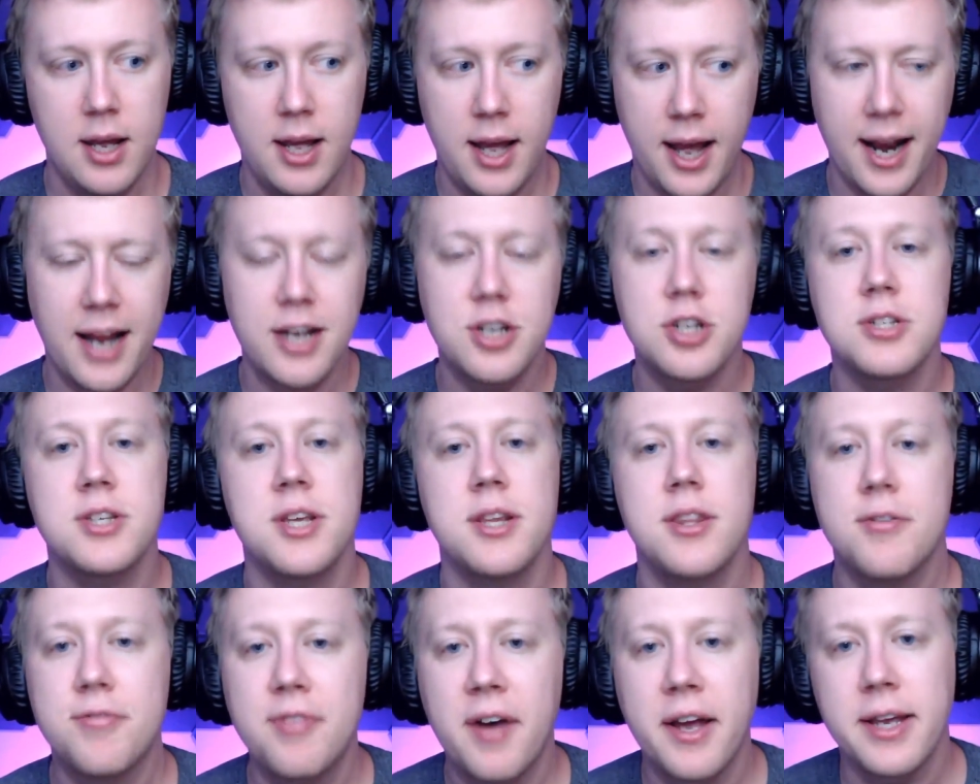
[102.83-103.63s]
And I should
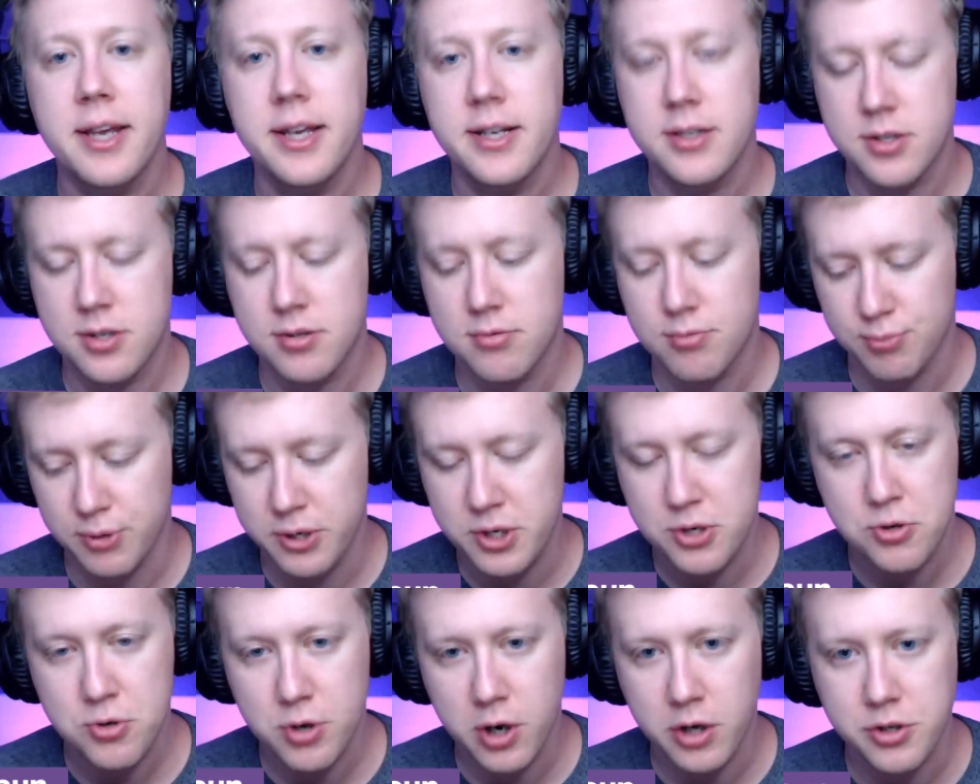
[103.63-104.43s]
say the Vikings
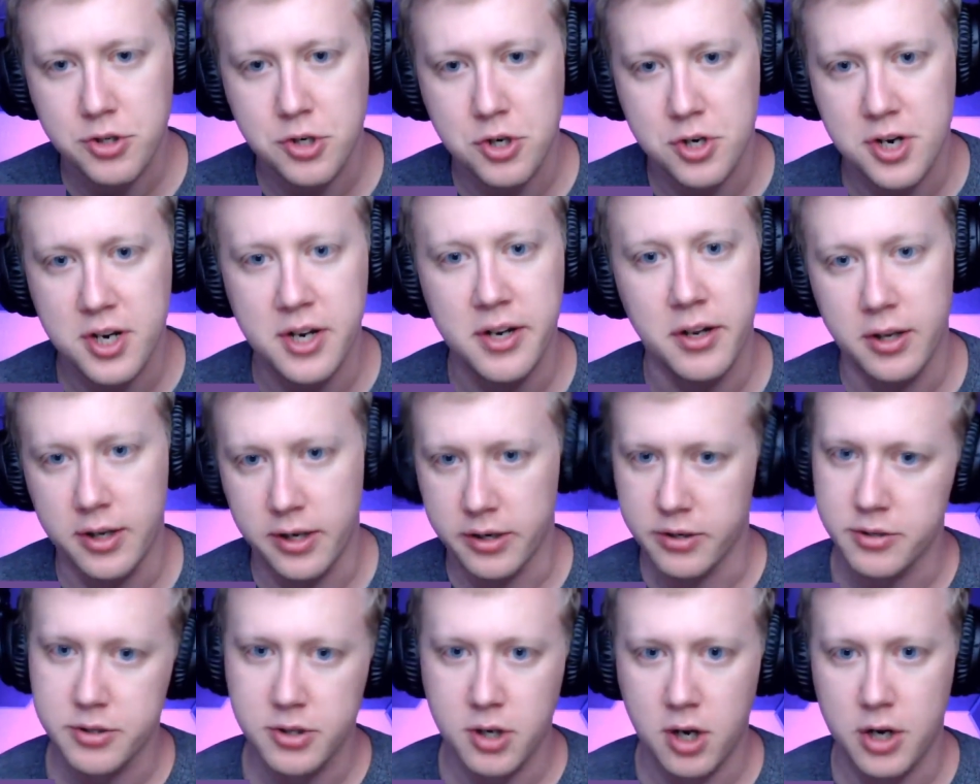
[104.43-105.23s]
restructured Danielle
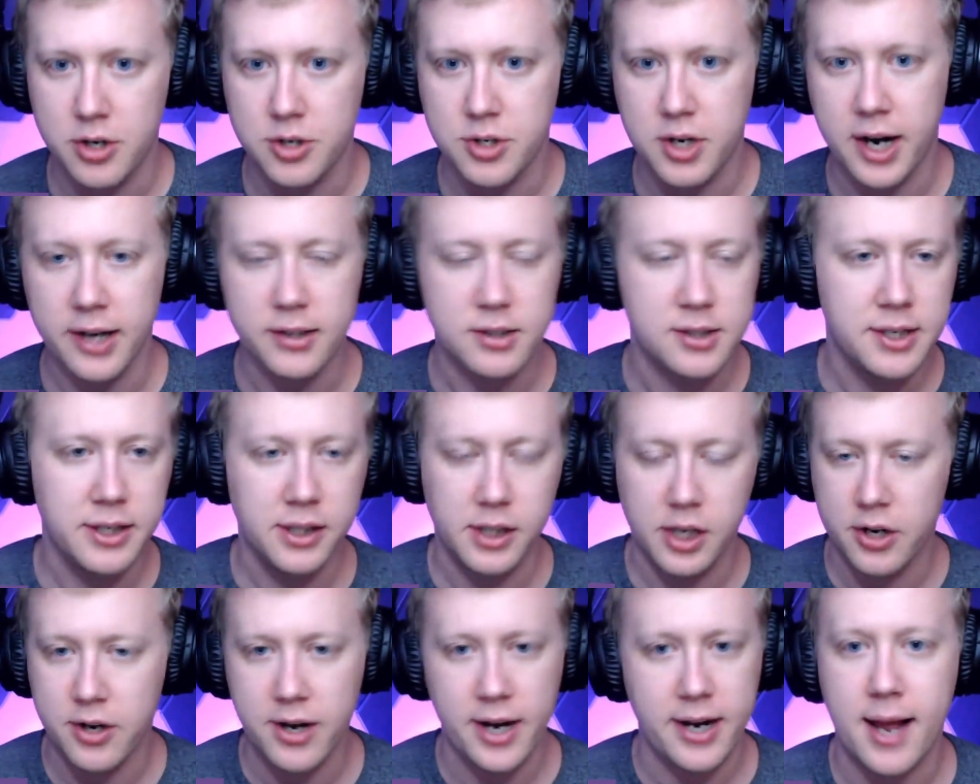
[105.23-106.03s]
Hunter's contract.
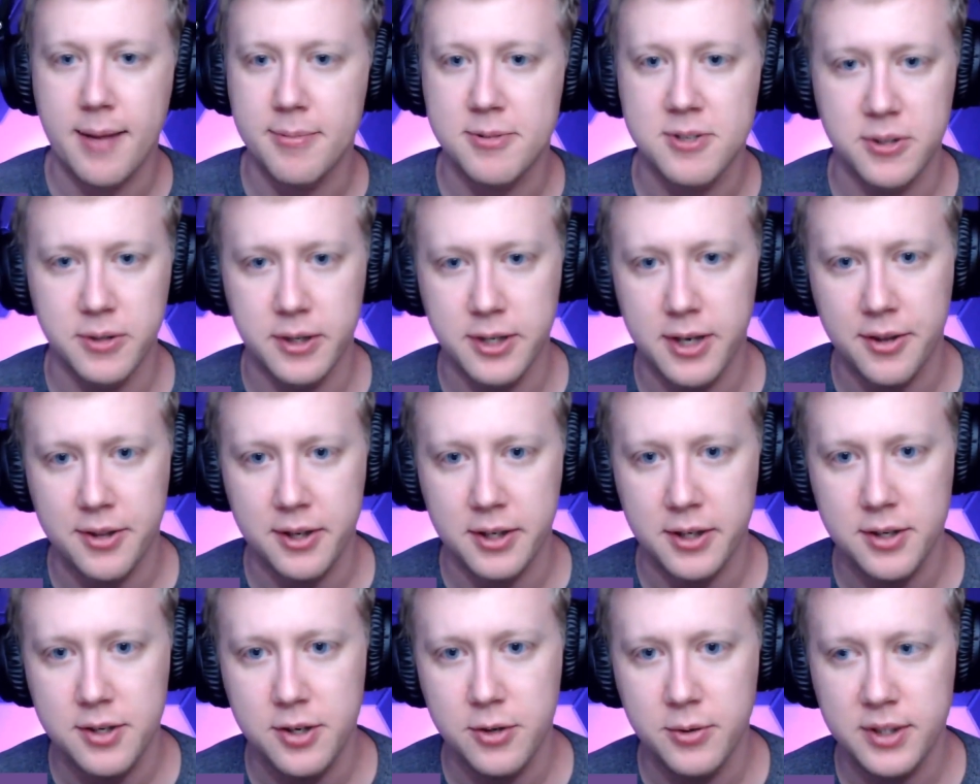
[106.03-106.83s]
Danielle Hunter had absolutely
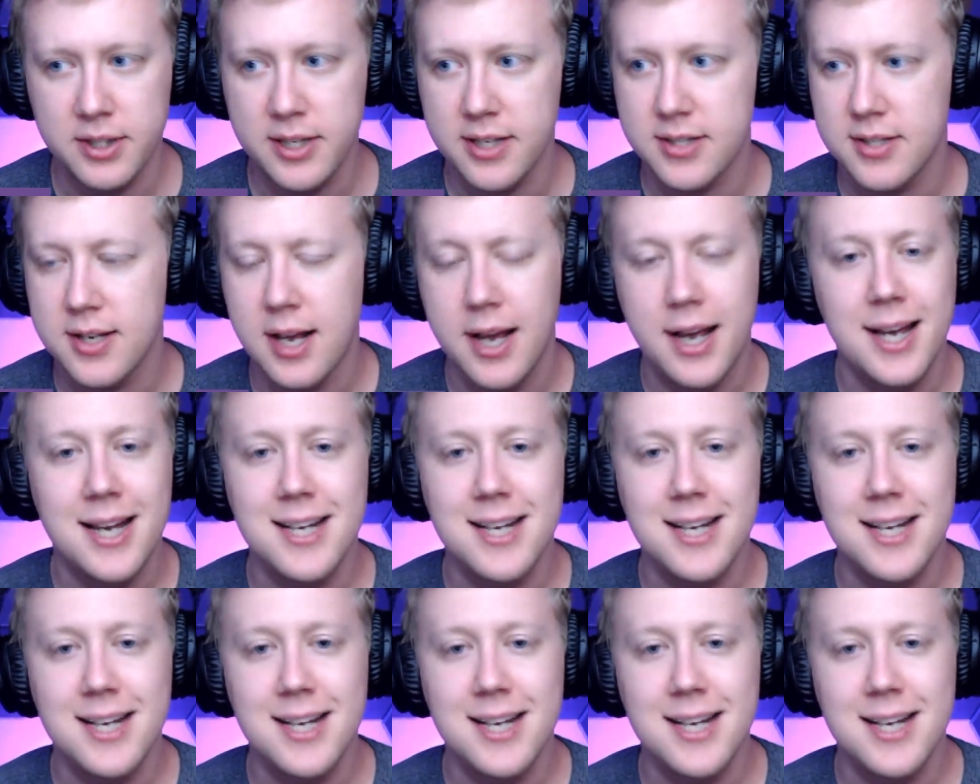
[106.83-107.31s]
nothing to do with this.